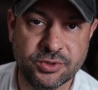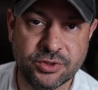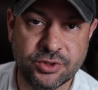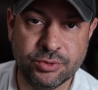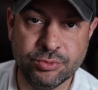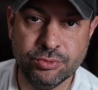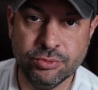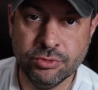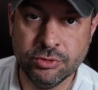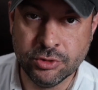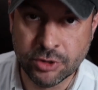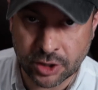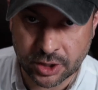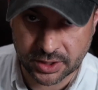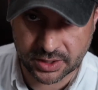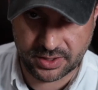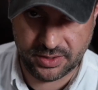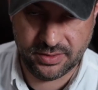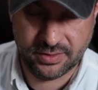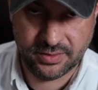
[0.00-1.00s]
to
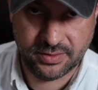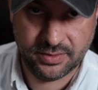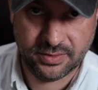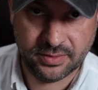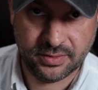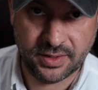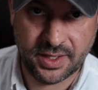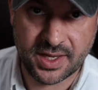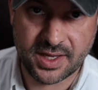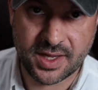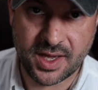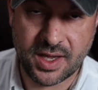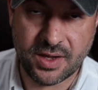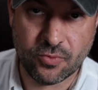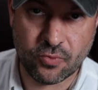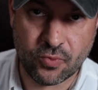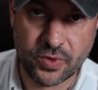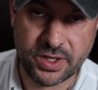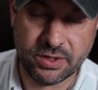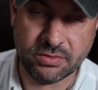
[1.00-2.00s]
look like a
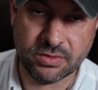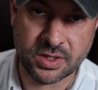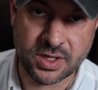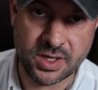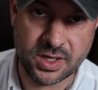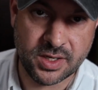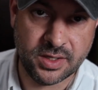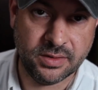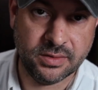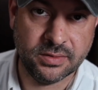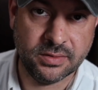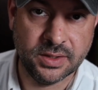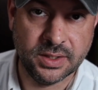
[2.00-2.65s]
real gun.